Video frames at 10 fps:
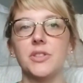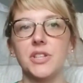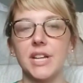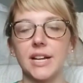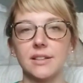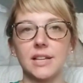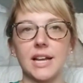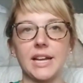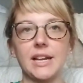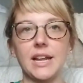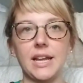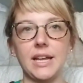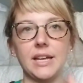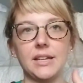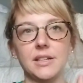the neckline
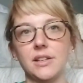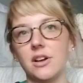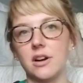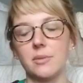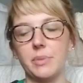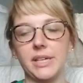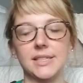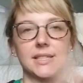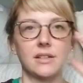and the armbands,